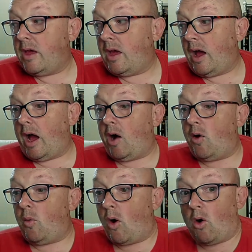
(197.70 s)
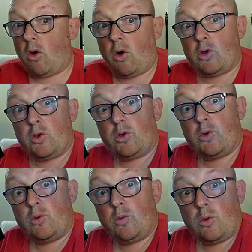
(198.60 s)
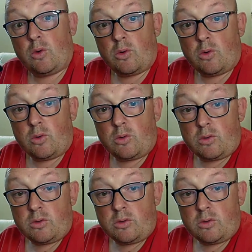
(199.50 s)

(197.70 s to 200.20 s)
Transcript: How are you all?